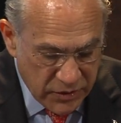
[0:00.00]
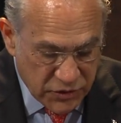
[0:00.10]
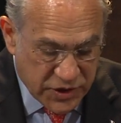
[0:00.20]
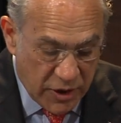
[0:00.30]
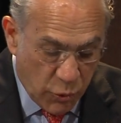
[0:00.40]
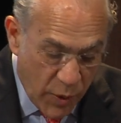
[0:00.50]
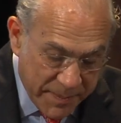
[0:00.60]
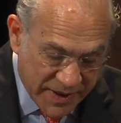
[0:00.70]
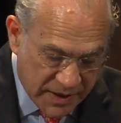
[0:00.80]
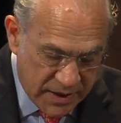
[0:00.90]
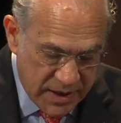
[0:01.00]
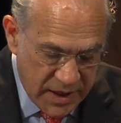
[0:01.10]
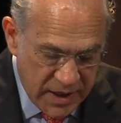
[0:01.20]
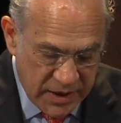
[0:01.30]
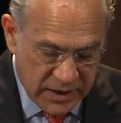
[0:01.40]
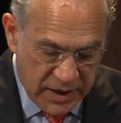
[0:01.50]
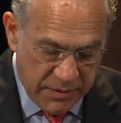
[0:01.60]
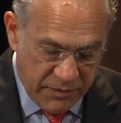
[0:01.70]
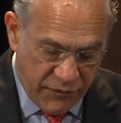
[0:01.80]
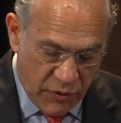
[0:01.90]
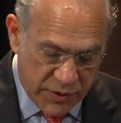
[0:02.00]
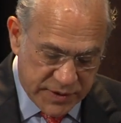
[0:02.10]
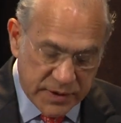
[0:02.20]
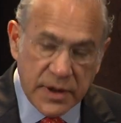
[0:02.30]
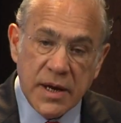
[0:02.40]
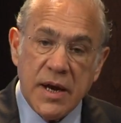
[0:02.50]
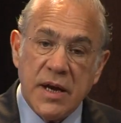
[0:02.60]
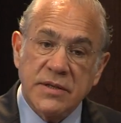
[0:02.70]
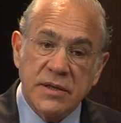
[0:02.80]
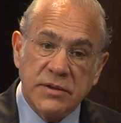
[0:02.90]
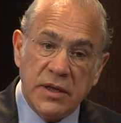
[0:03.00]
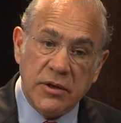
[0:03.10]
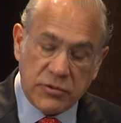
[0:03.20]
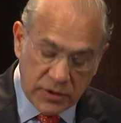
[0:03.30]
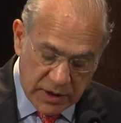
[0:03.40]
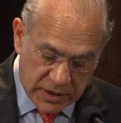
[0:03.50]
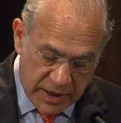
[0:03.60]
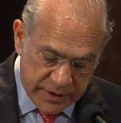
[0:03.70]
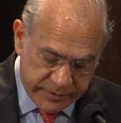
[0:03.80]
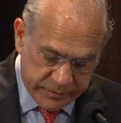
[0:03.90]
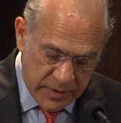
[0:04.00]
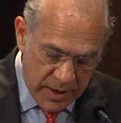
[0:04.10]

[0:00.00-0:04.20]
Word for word: The share of women in the labor force has continued to decline,